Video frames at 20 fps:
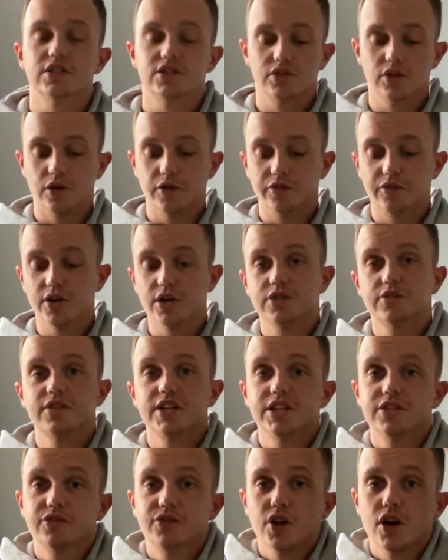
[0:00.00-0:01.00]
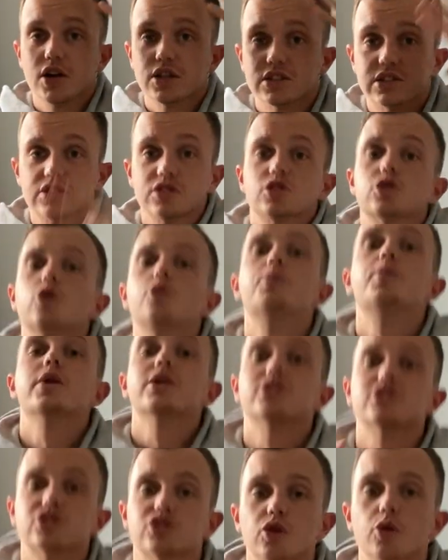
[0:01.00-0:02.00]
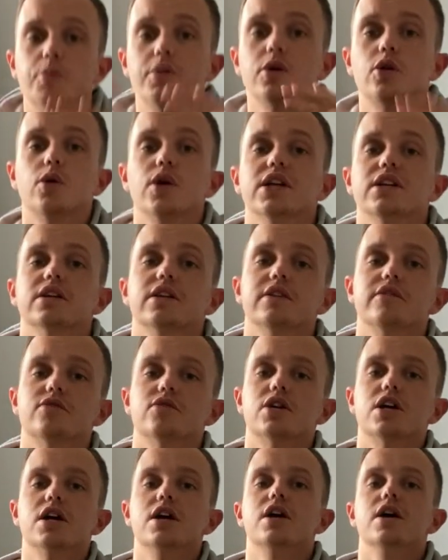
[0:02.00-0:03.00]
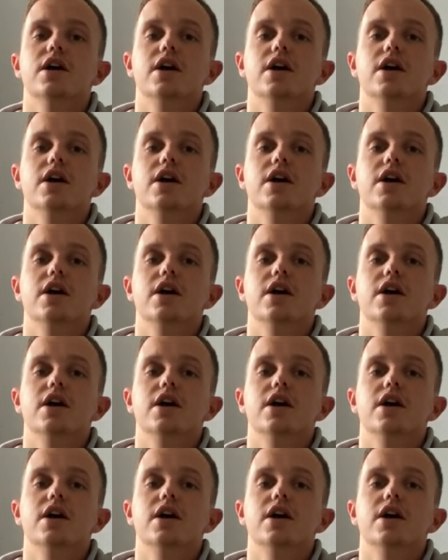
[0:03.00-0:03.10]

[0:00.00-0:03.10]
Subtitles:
So first things first, super quick delivery.